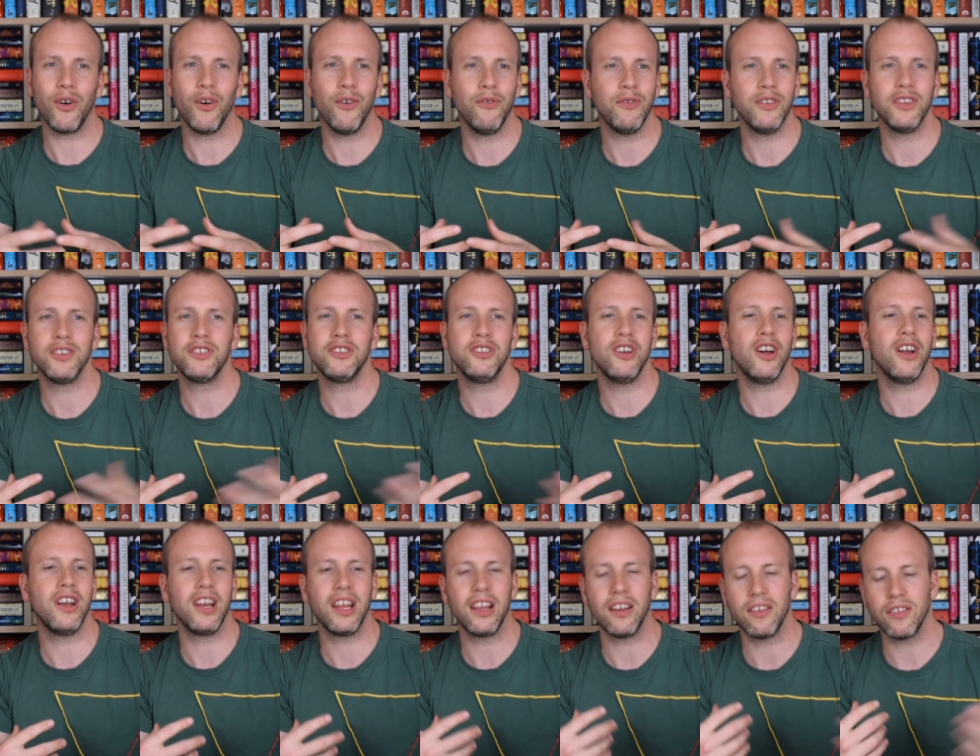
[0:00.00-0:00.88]
of this
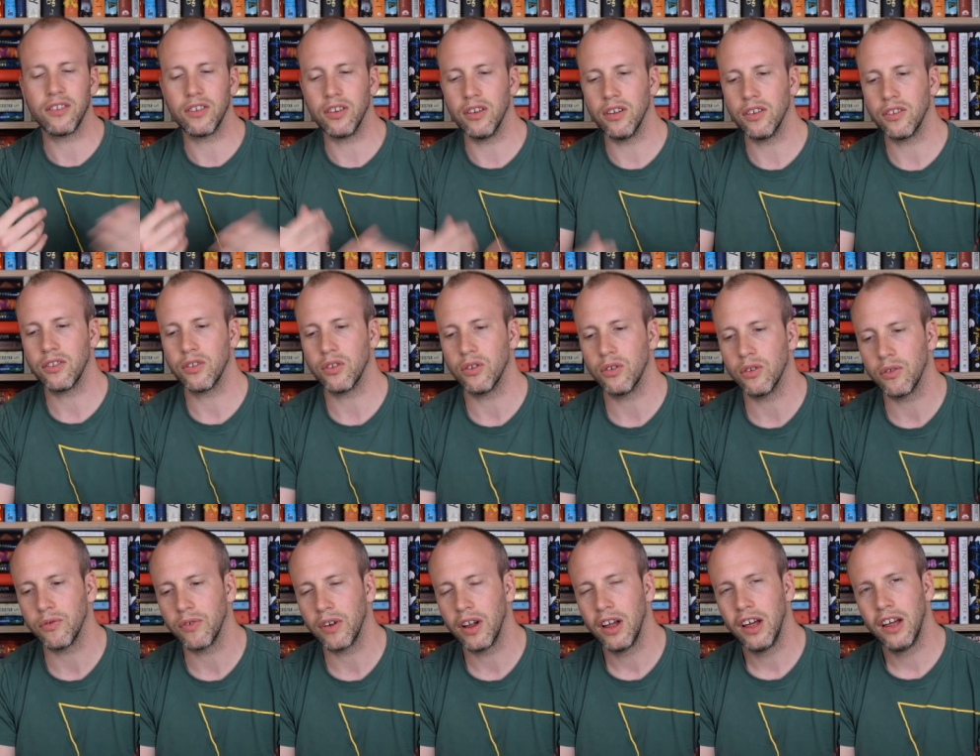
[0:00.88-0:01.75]
journey into sort
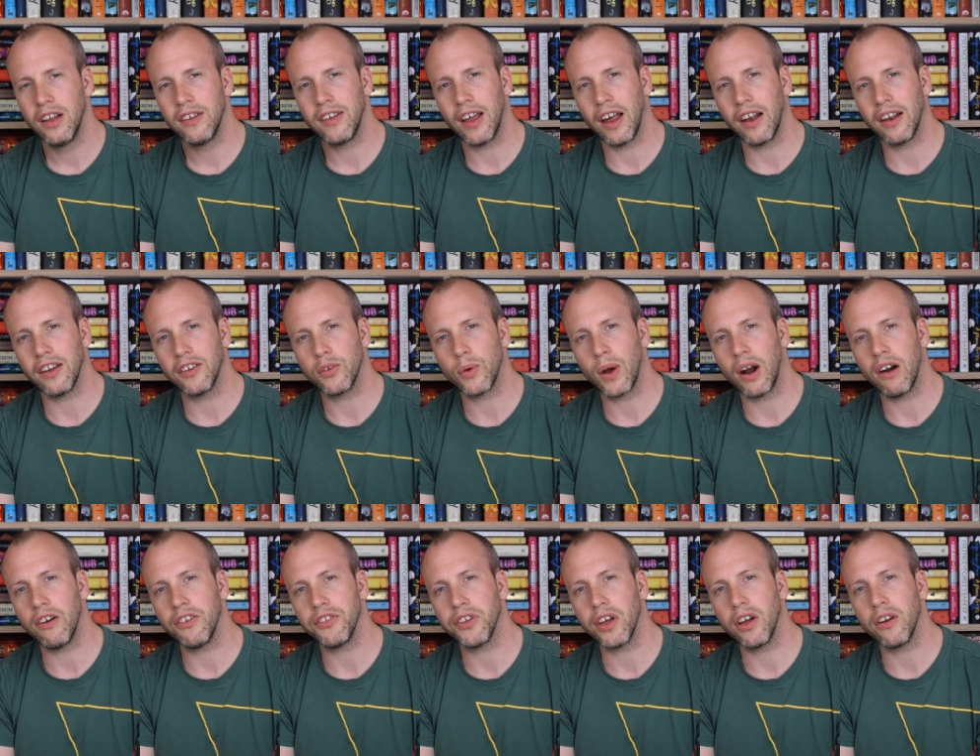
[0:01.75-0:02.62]
of down into
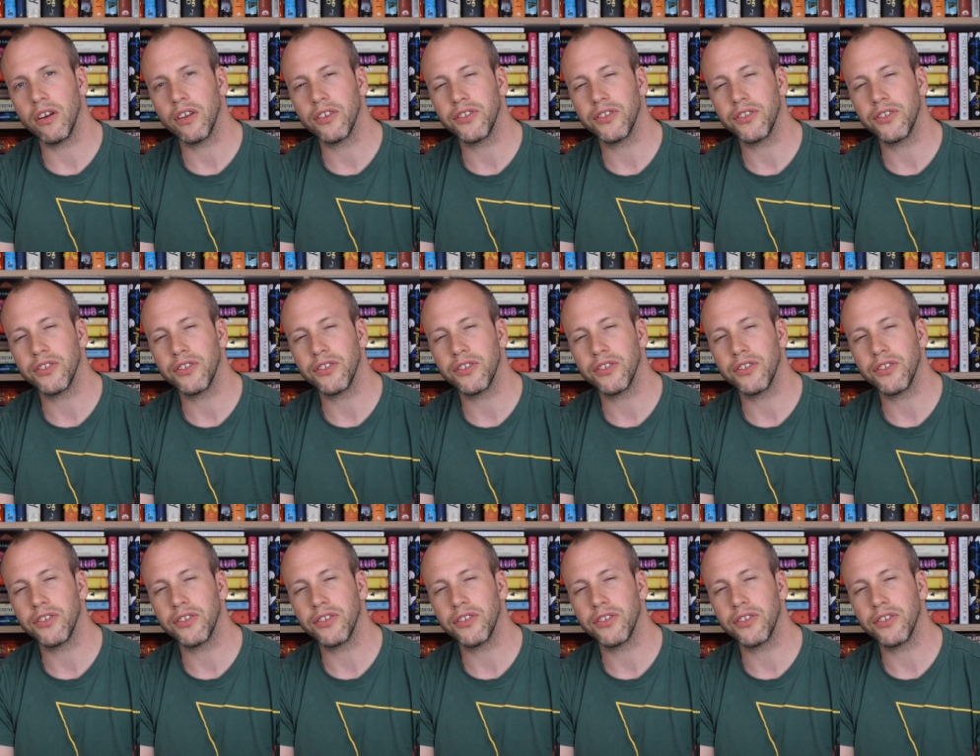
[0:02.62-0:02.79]
Arizona.